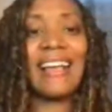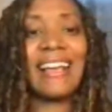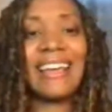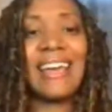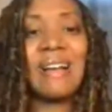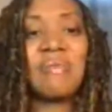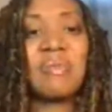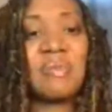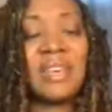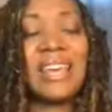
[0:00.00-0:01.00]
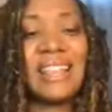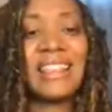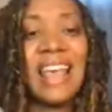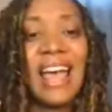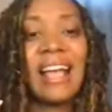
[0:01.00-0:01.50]
kept me
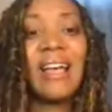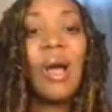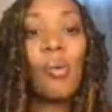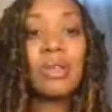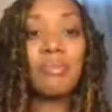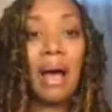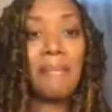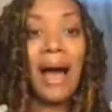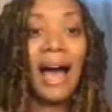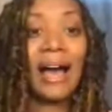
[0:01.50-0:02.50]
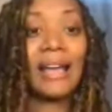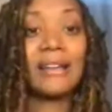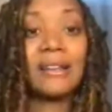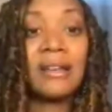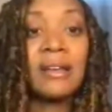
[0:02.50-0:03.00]
intact was my
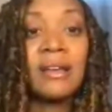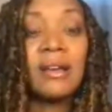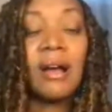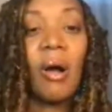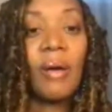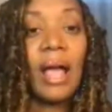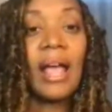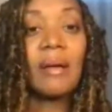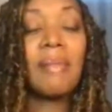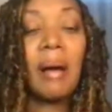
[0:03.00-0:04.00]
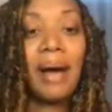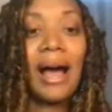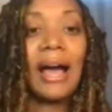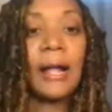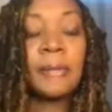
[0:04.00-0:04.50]
mind. Okay, my
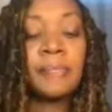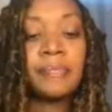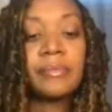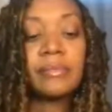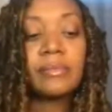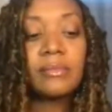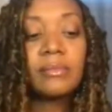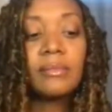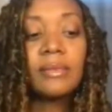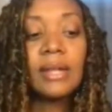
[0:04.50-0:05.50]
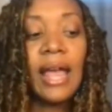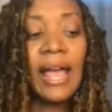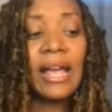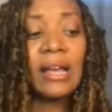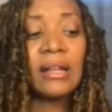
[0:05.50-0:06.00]
mind.
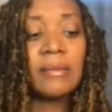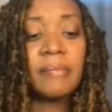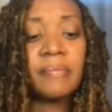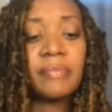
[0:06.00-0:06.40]
And